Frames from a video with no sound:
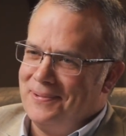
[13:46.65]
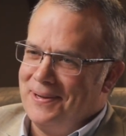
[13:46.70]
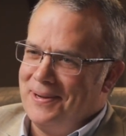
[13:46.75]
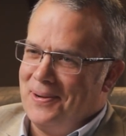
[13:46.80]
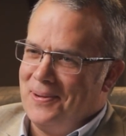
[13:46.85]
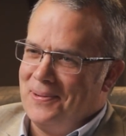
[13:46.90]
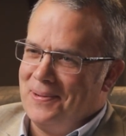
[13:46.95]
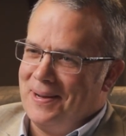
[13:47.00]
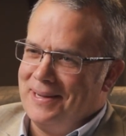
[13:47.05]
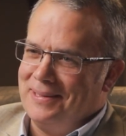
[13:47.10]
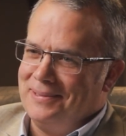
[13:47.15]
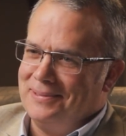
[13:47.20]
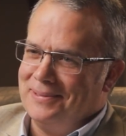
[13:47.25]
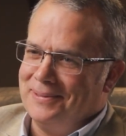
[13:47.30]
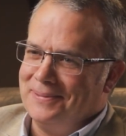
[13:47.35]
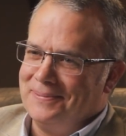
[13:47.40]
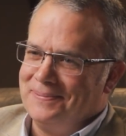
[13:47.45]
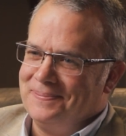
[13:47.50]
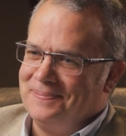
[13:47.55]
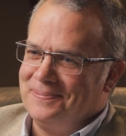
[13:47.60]
We all like
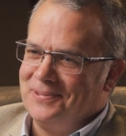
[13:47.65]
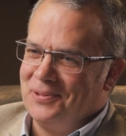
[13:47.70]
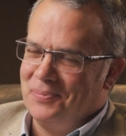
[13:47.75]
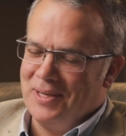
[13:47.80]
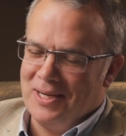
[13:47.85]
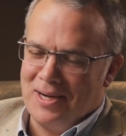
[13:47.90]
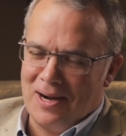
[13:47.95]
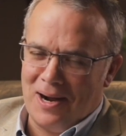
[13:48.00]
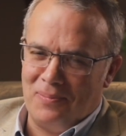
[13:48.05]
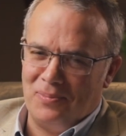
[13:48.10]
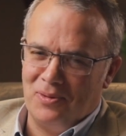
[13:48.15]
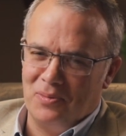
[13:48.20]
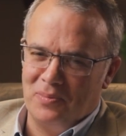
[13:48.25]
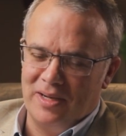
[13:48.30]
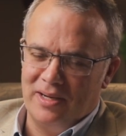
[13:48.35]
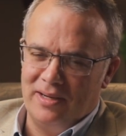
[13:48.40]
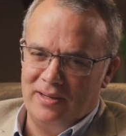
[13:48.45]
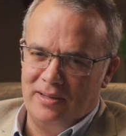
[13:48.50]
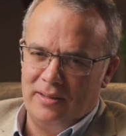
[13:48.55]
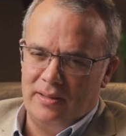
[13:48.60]
to, to be
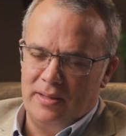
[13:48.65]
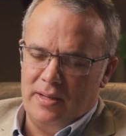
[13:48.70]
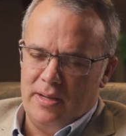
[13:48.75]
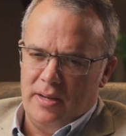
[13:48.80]
complimented.